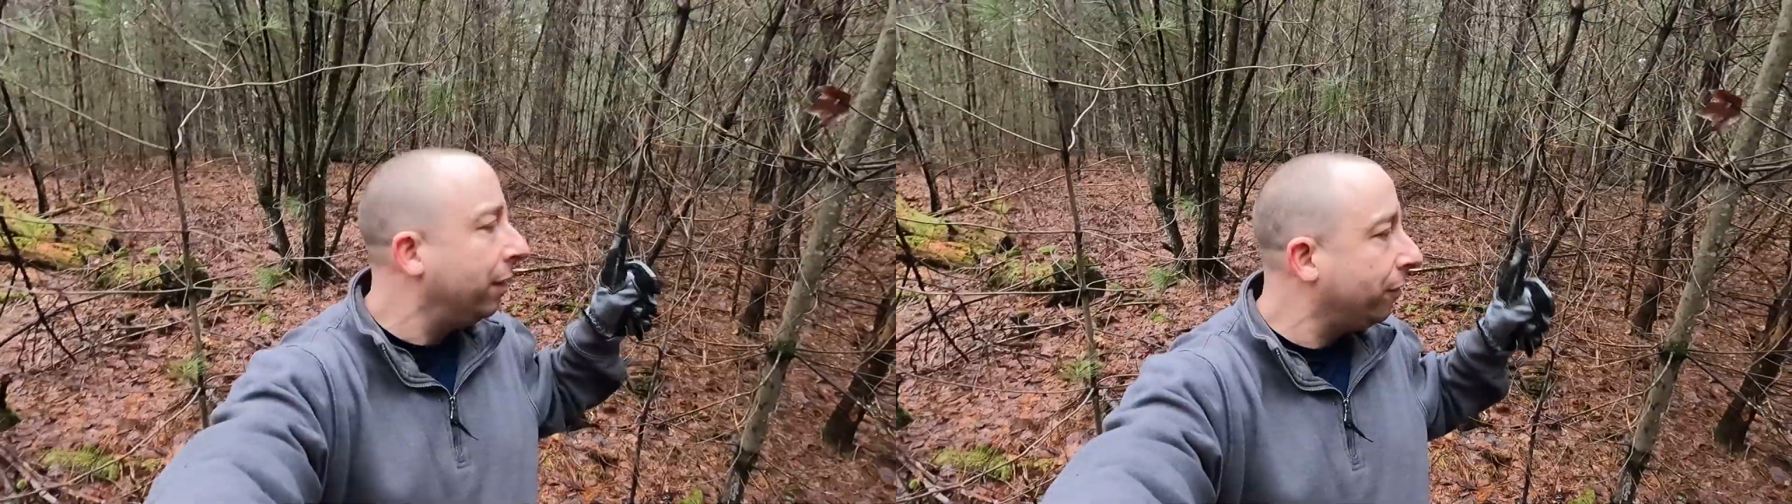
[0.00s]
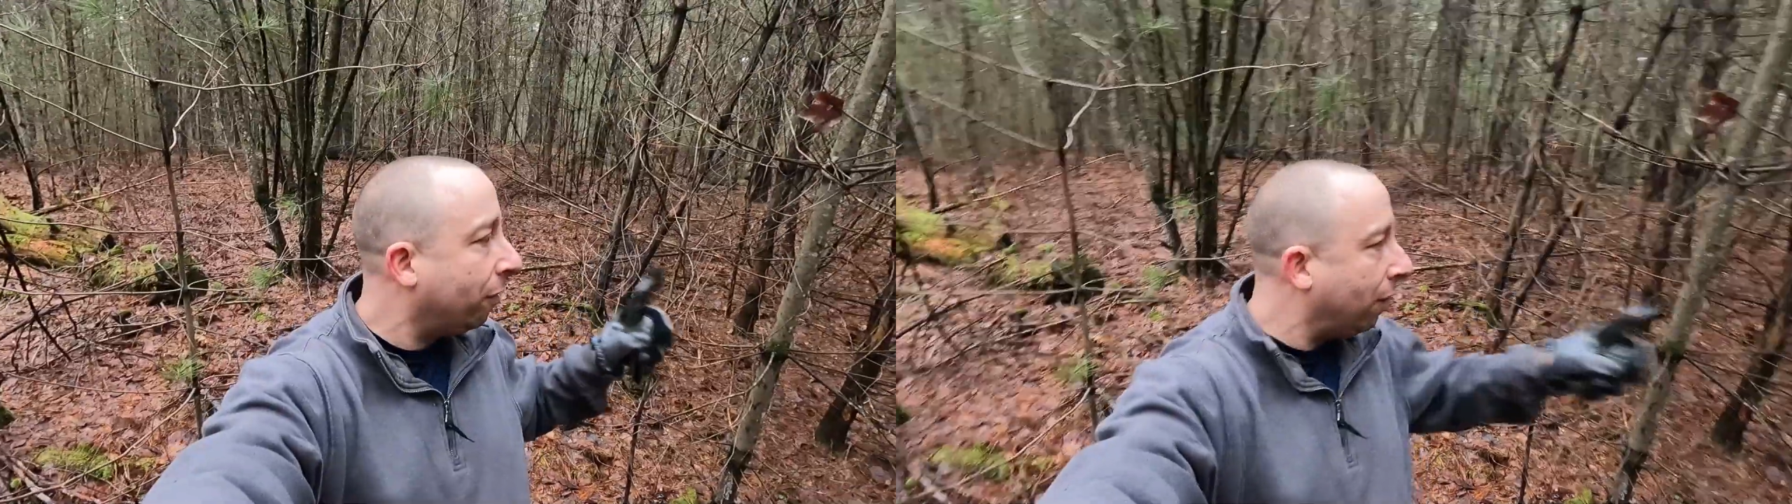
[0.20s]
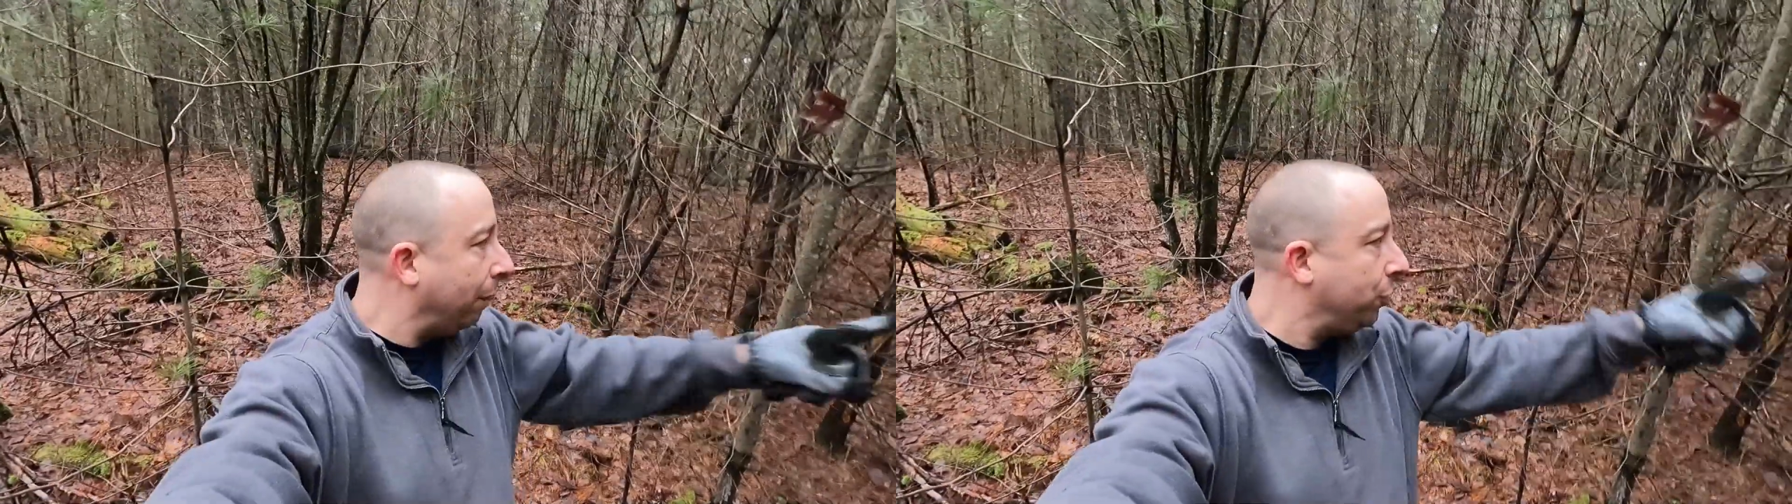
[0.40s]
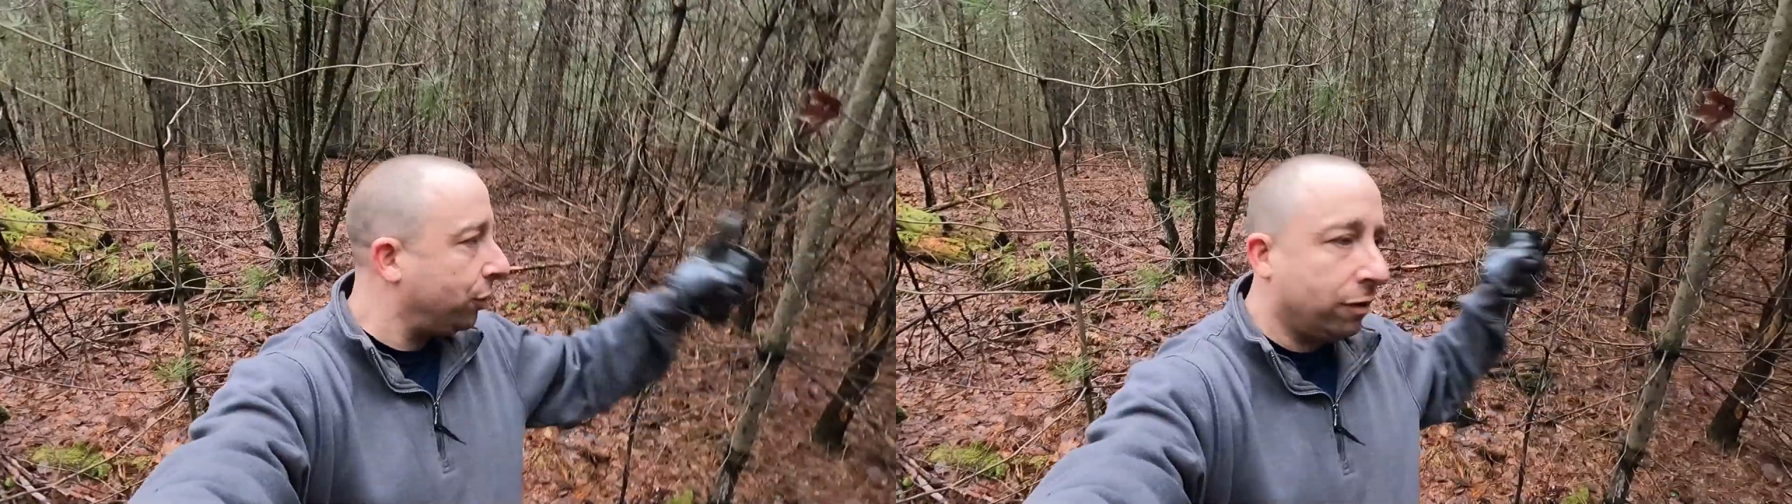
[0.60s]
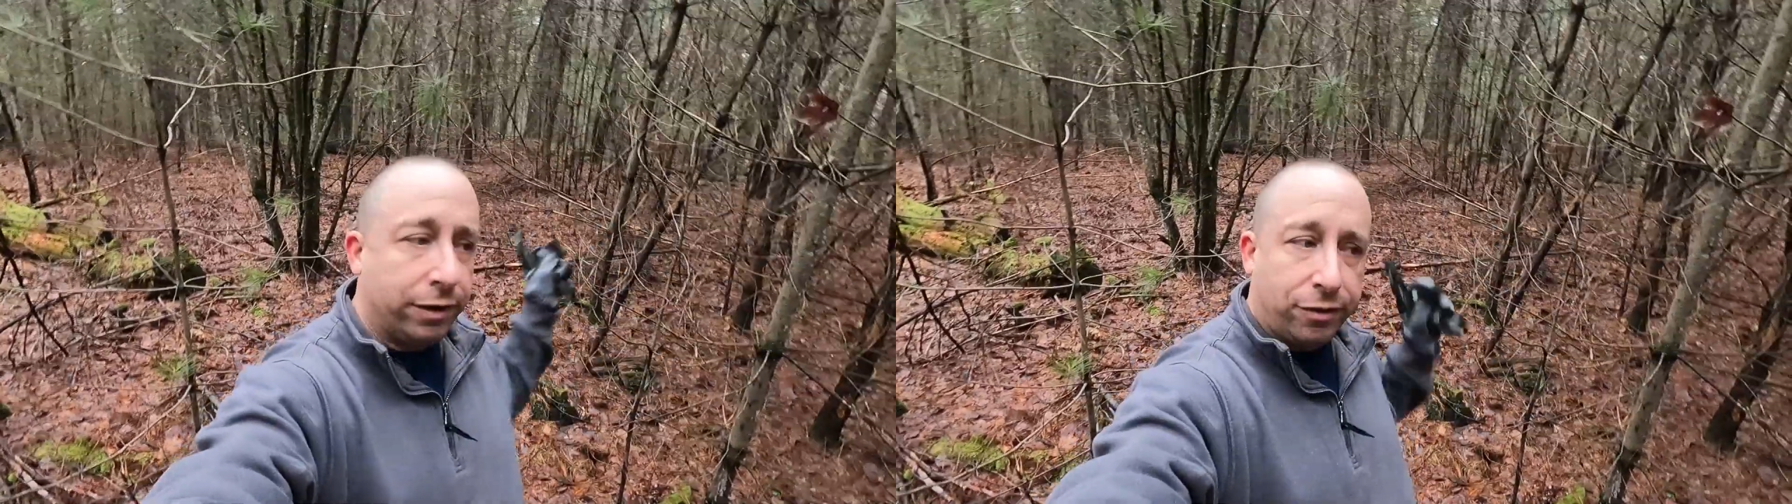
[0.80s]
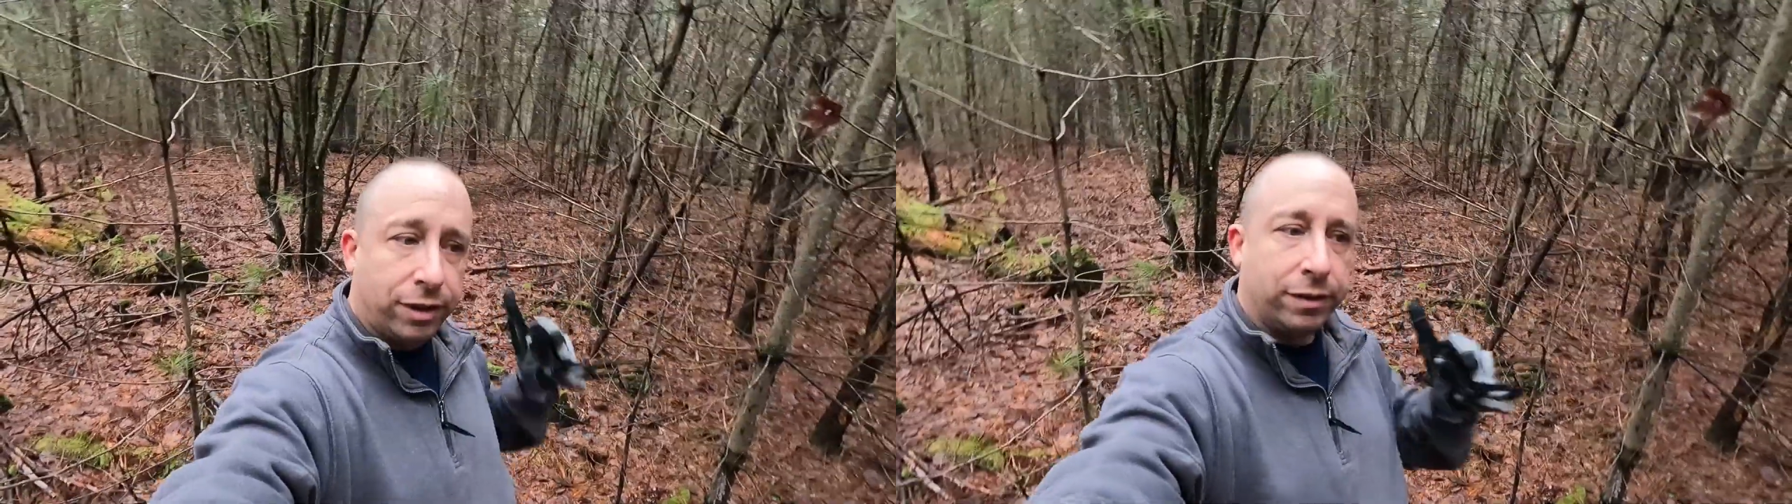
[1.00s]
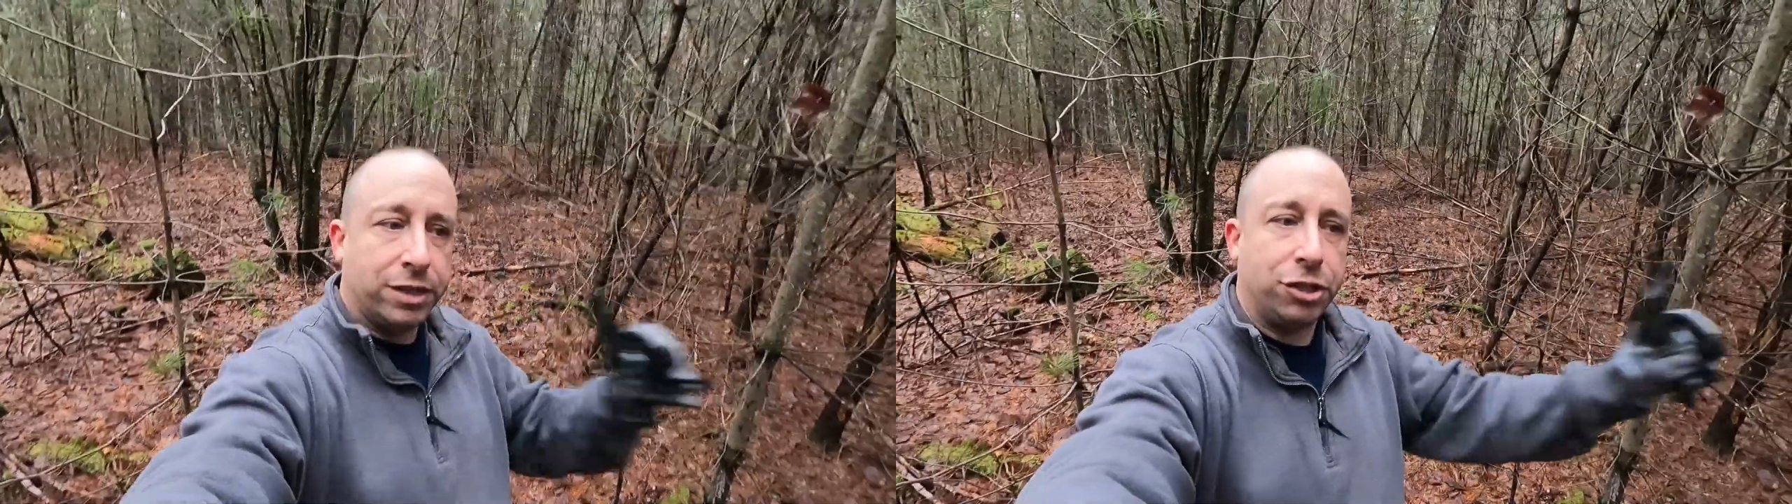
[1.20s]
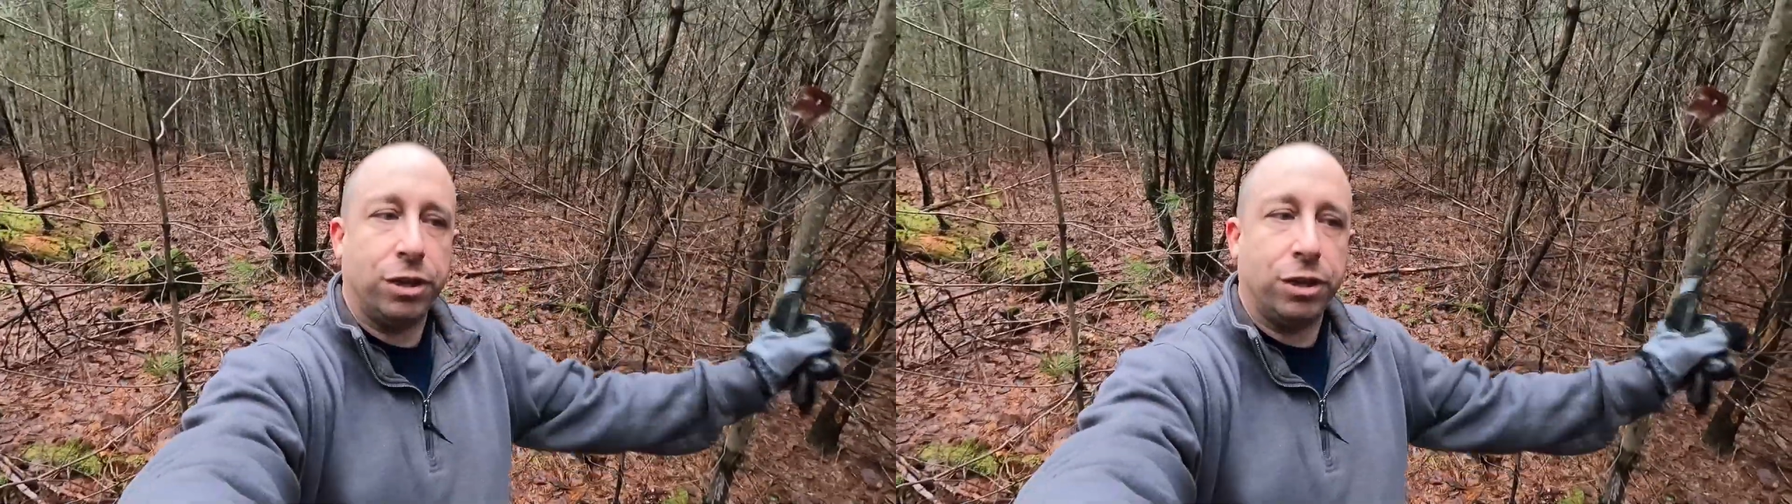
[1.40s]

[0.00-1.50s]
so I'm sure it's in this